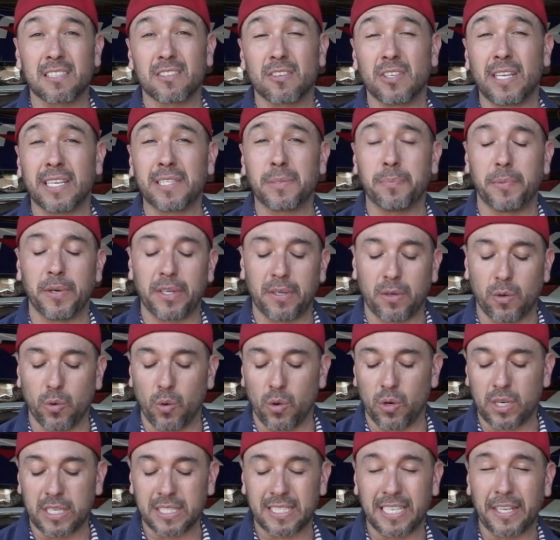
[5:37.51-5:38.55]
So that's pretty
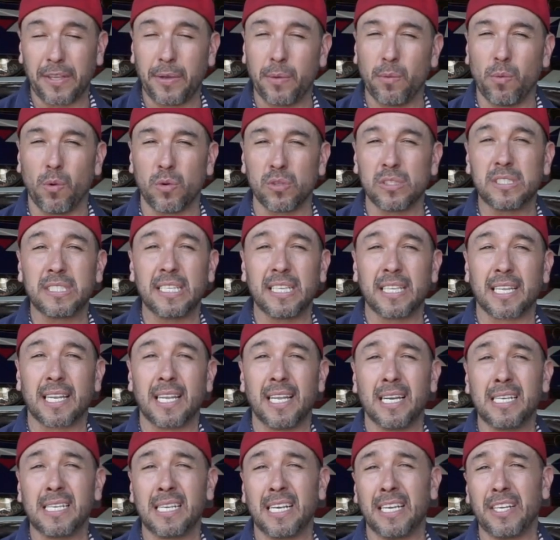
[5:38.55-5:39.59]
cool, because then you won't see the
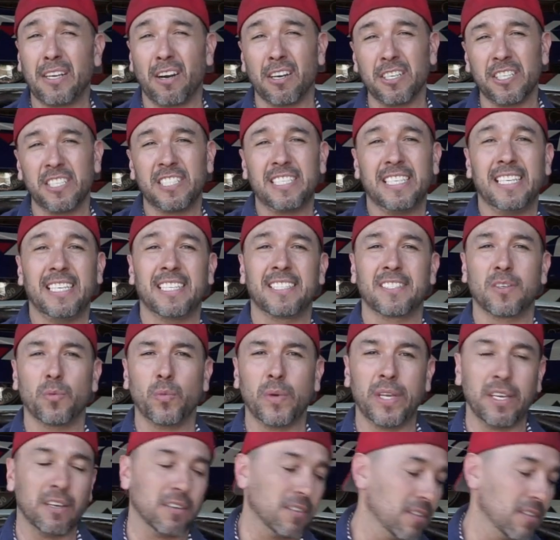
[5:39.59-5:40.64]
lug nut. All you see is a wheel.